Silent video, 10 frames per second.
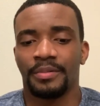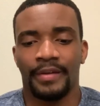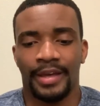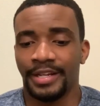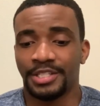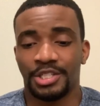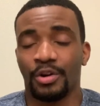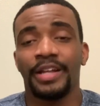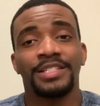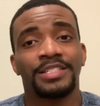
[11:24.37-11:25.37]
it
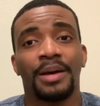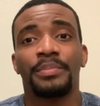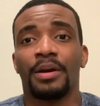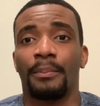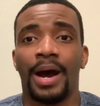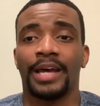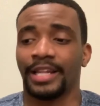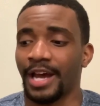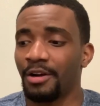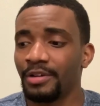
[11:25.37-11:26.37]
straightens up your mind. Like
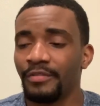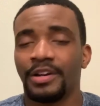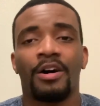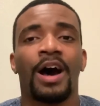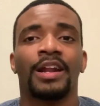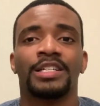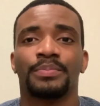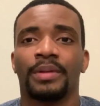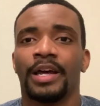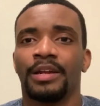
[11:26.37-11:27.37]
I don't even know how to
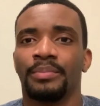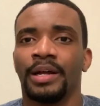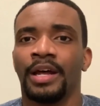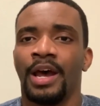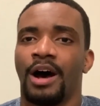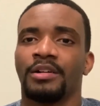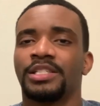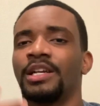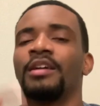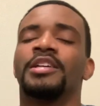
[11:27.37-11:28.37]
explain it, but I'll just
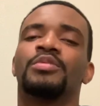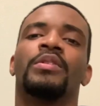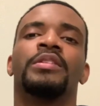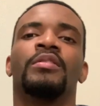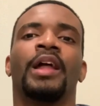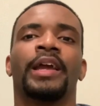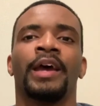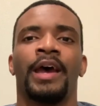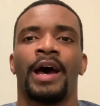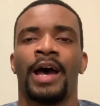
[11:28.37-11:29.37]
share this with you. Like
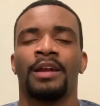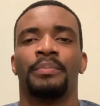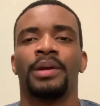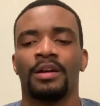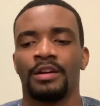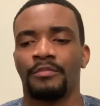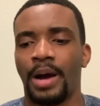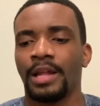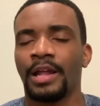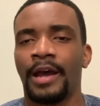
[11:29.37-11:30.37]
I had a period of my
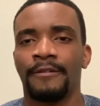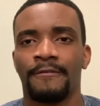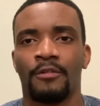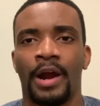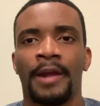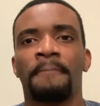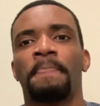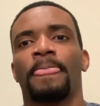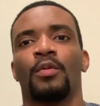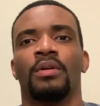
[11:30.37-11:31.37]
life, right,
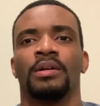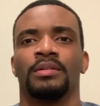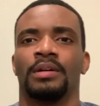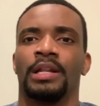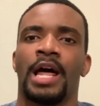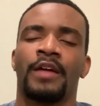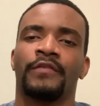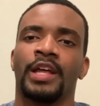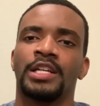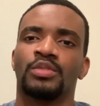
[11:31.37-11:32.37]
where a lot of
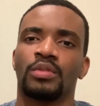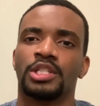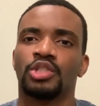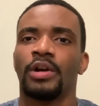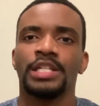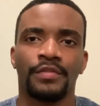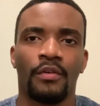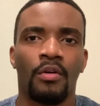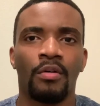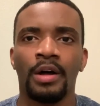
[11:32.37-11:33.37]
things were
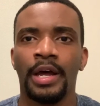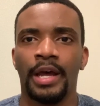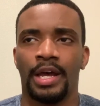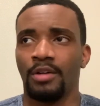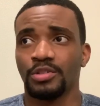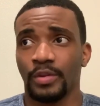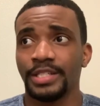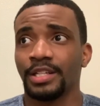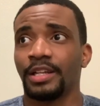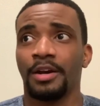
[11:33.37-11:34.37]
stressful, and it was
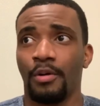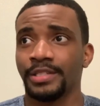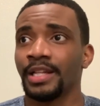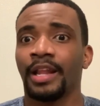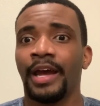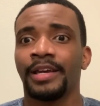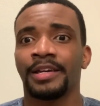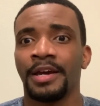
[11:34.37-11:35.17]
recently. It wasn't like